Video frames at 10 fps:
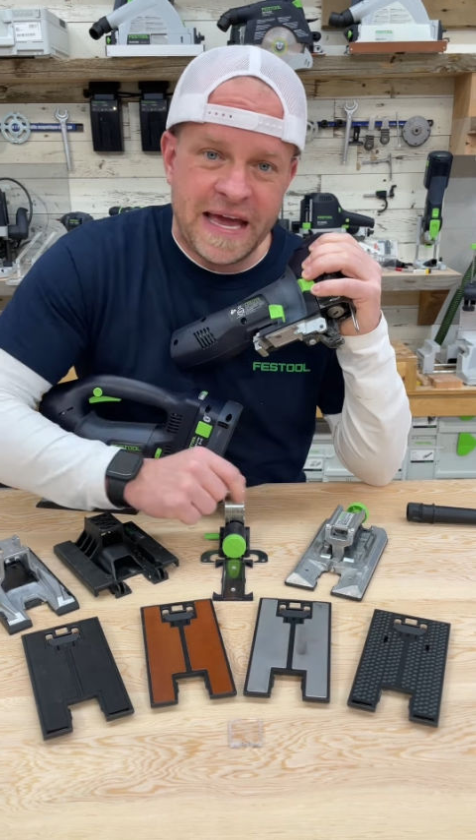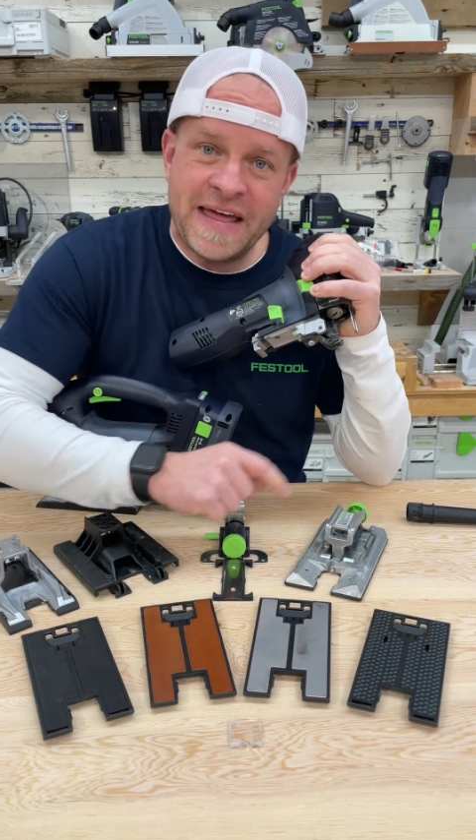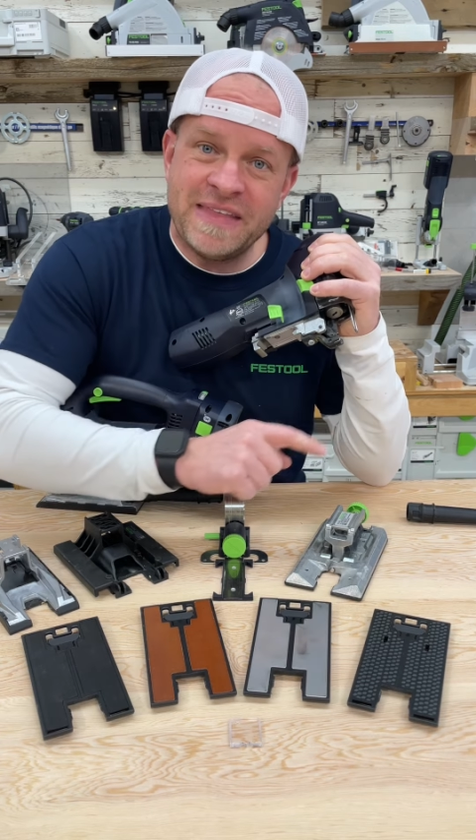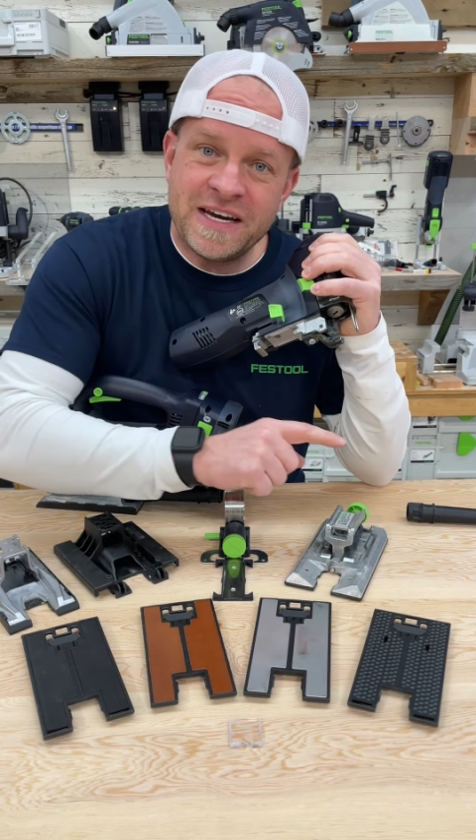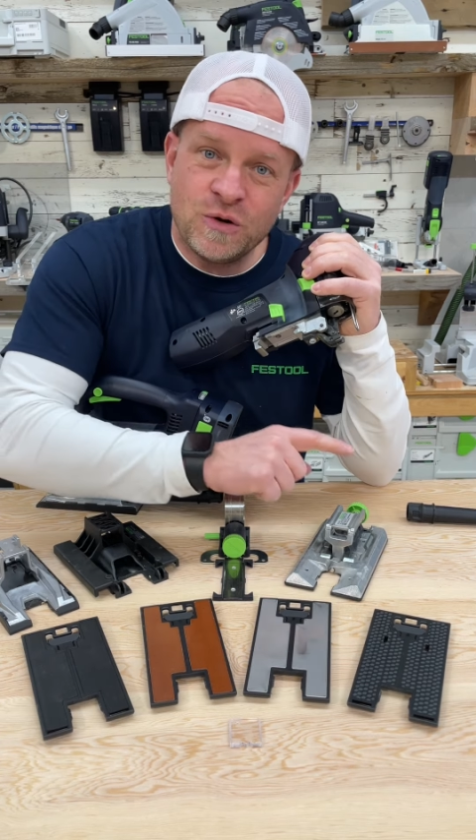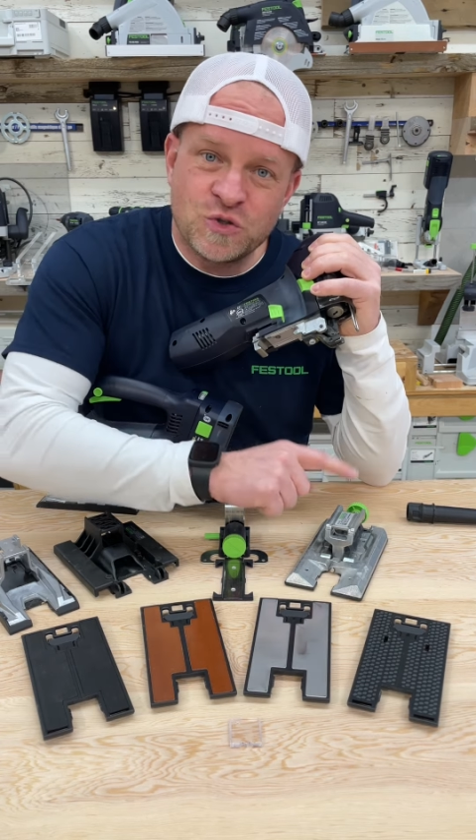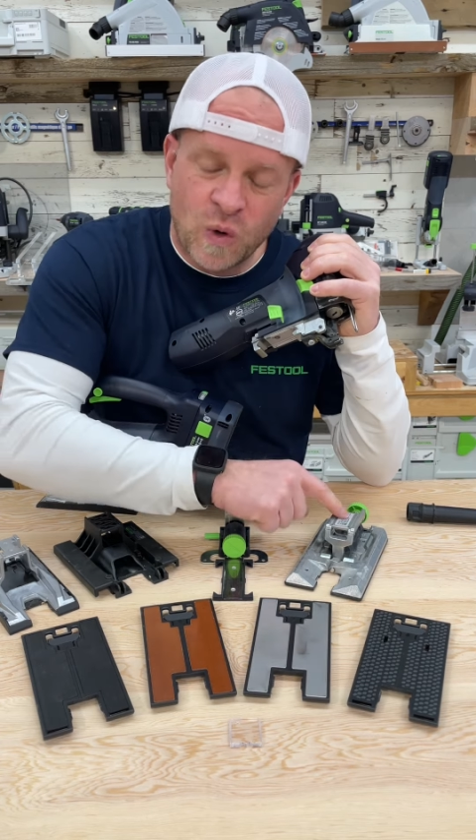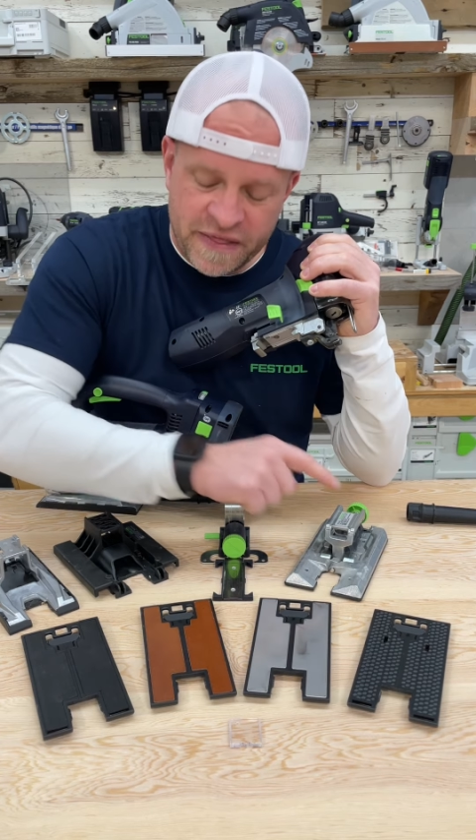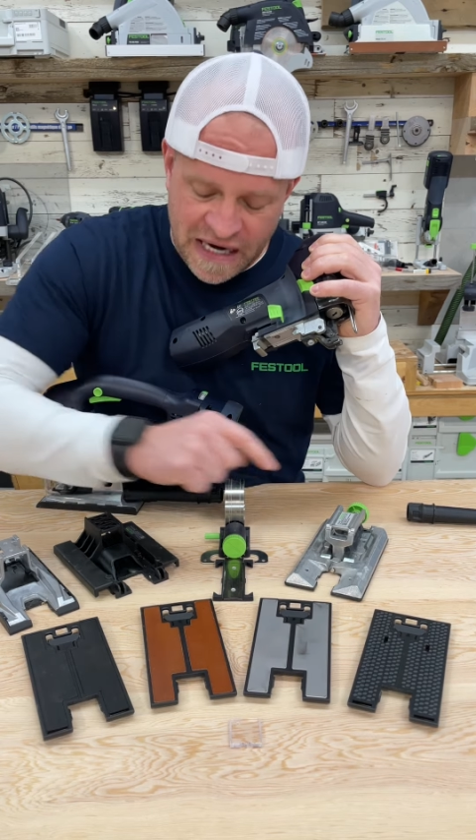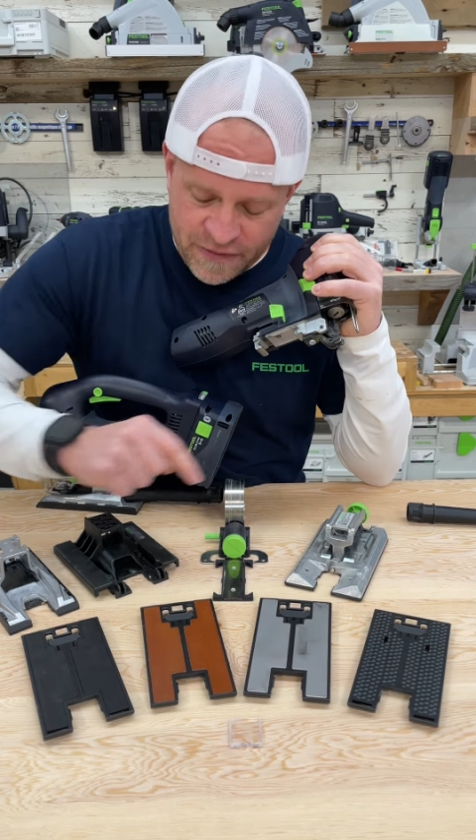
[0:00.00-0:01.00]
and then use one
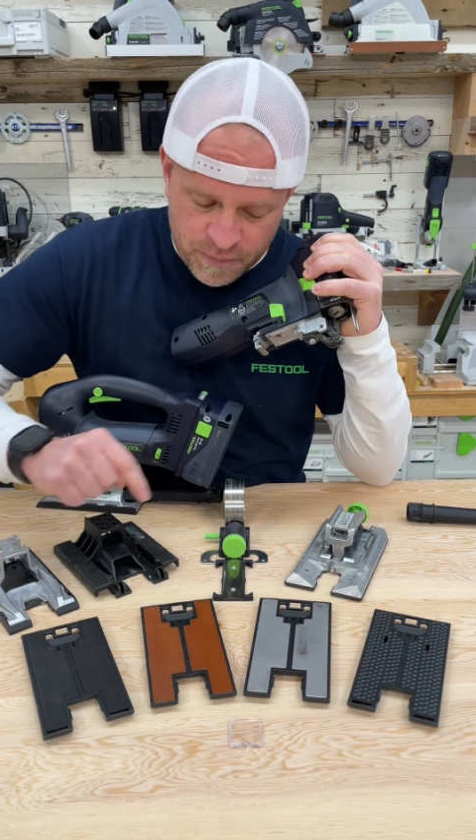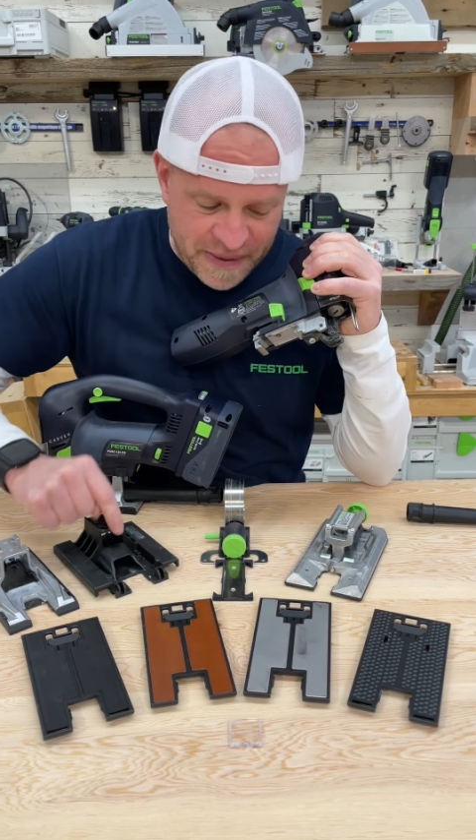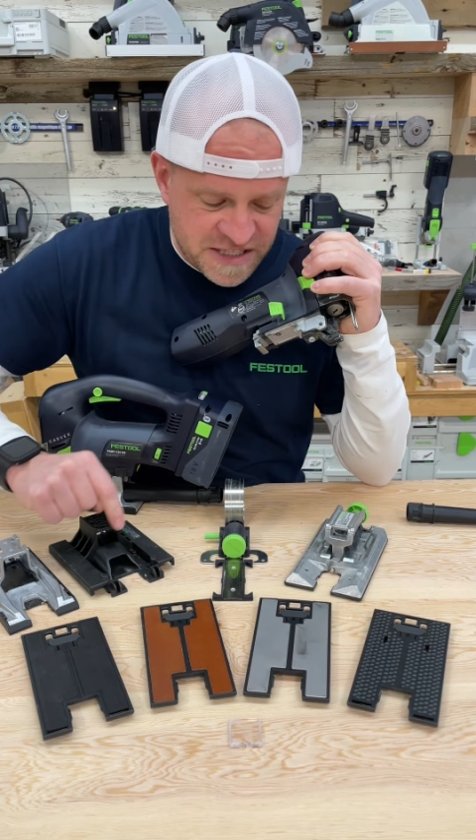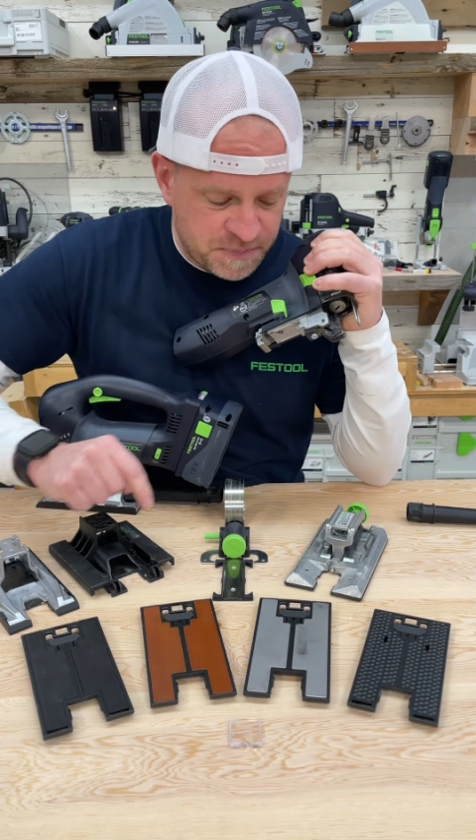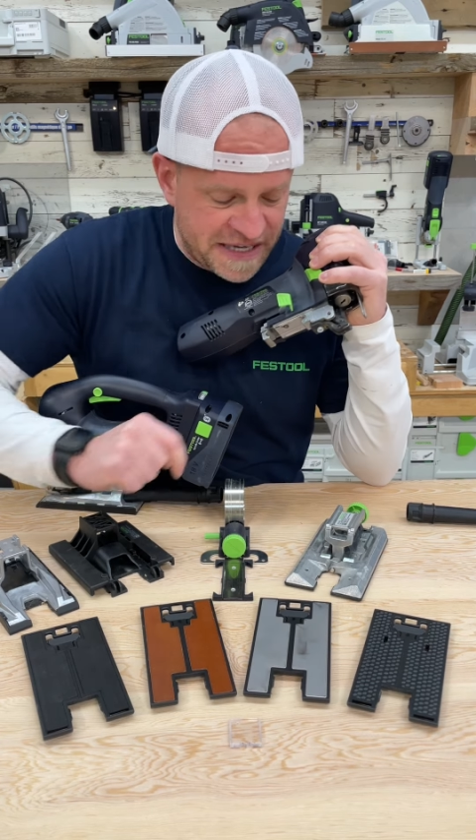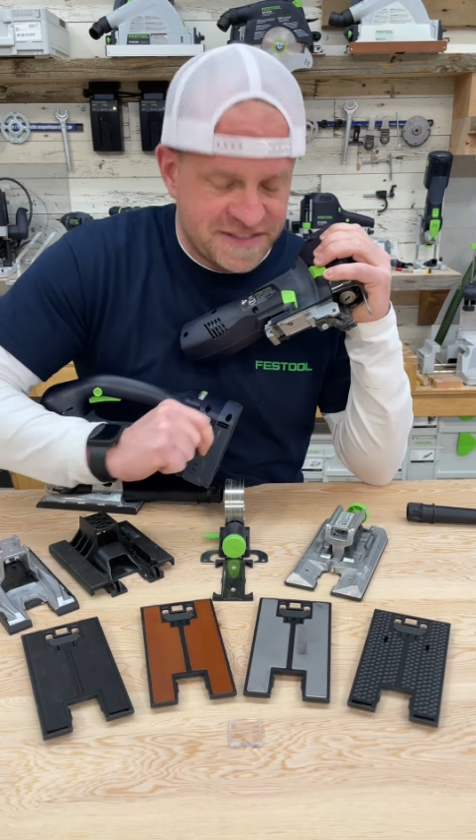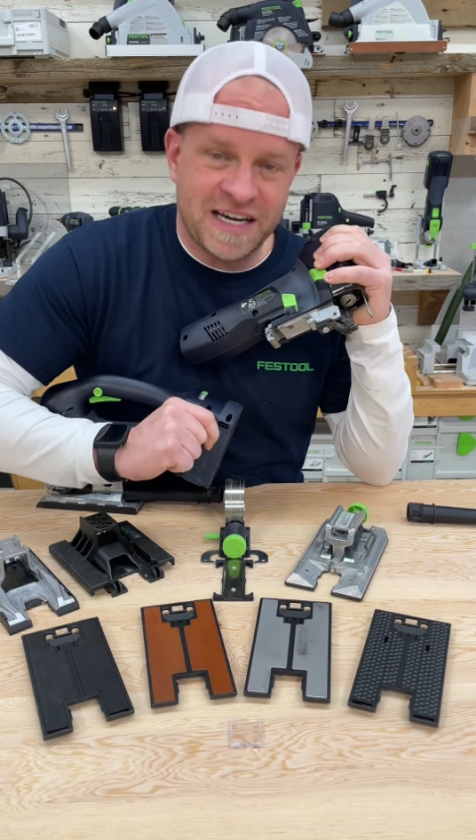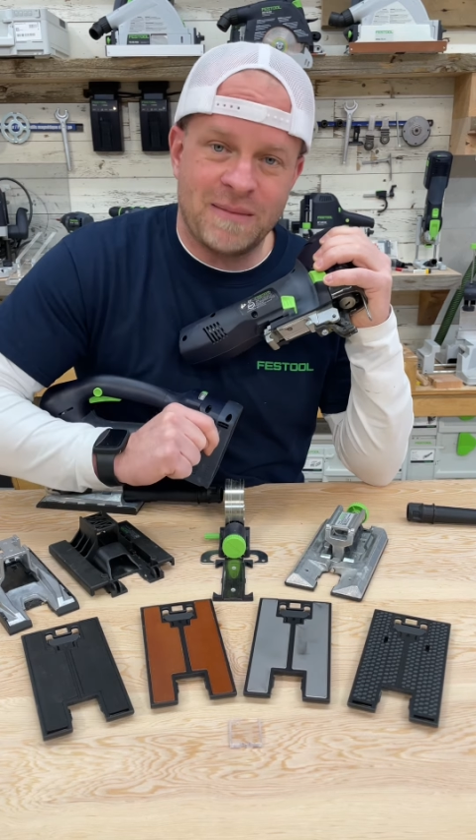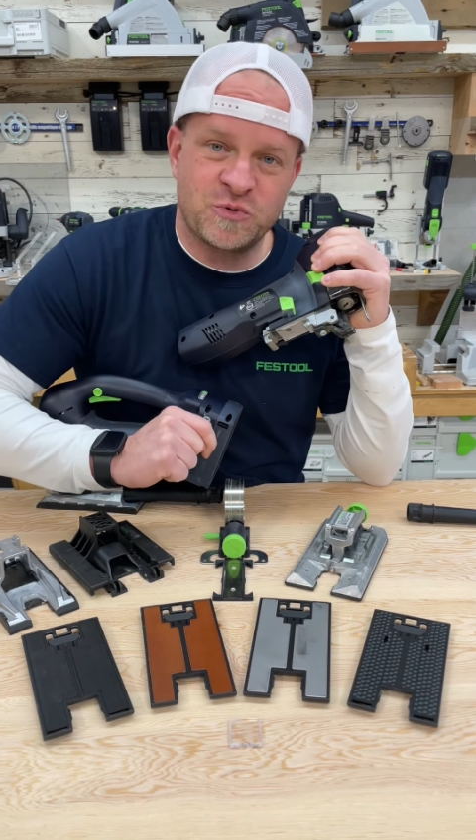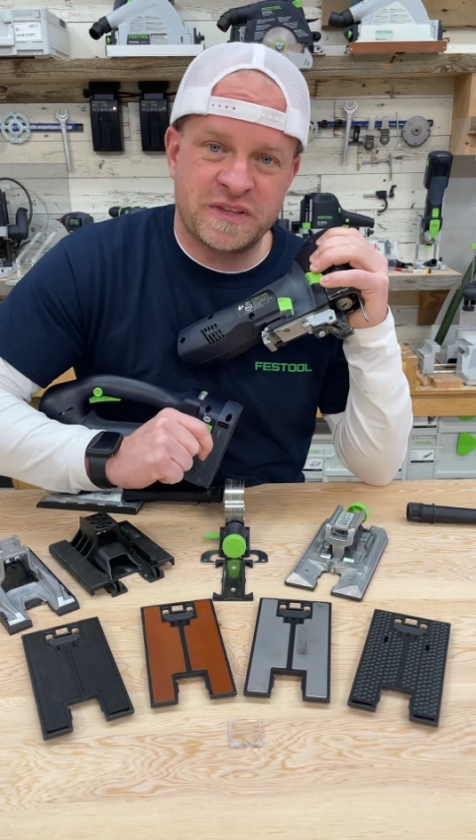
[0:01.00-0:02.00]
of the other base plates that
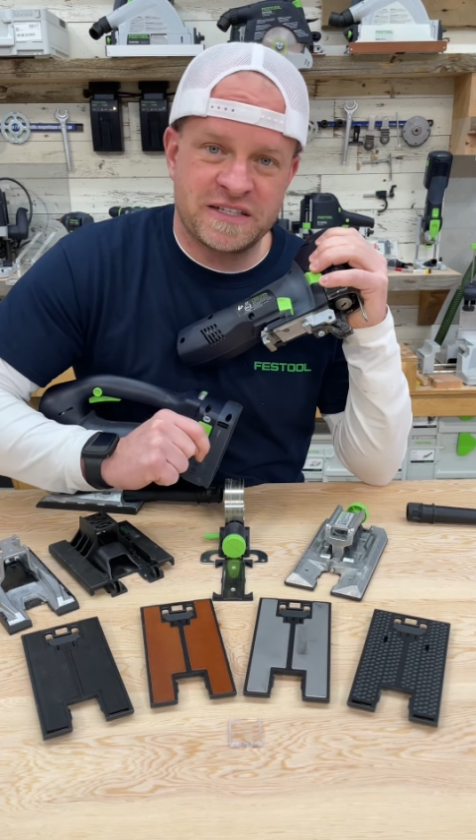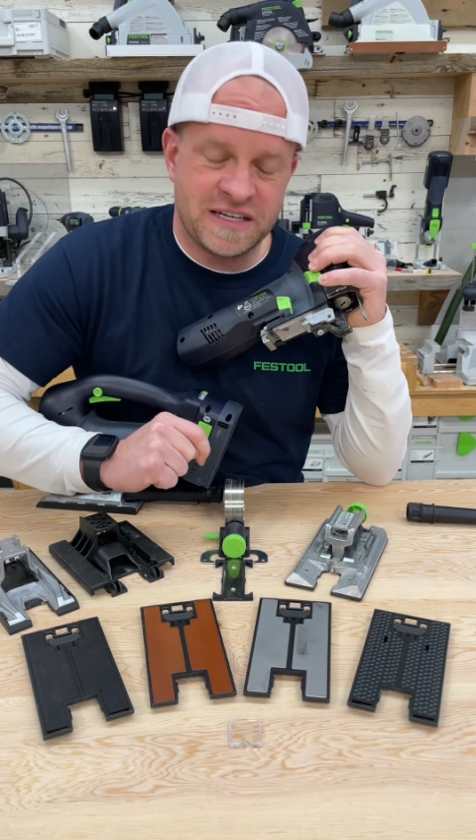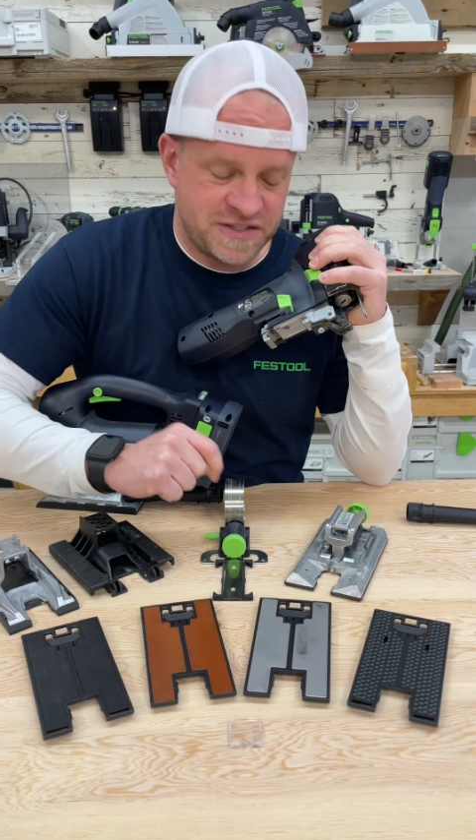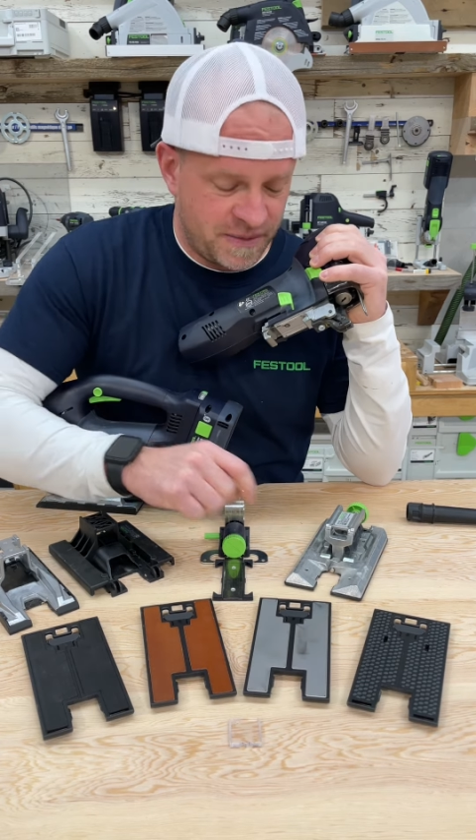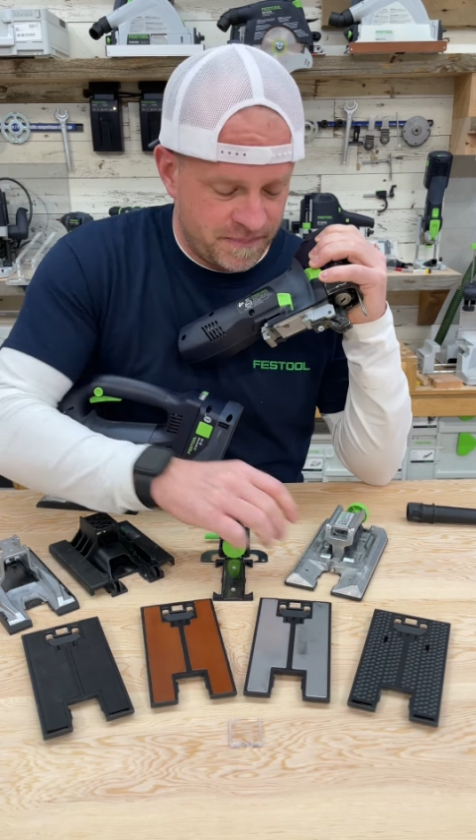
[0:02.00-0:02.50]
comes with the system.